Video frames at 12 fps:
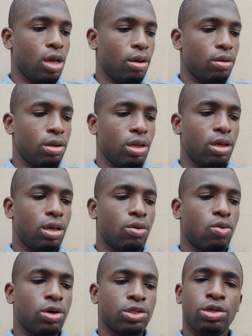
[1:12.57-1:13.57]
The
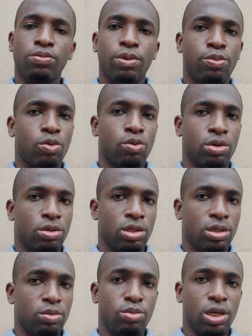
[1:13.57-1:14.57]
question people will
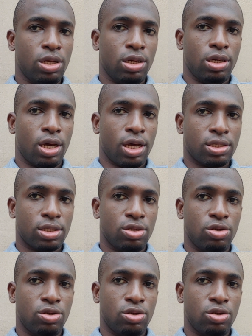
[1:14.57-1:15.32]
immediately ask: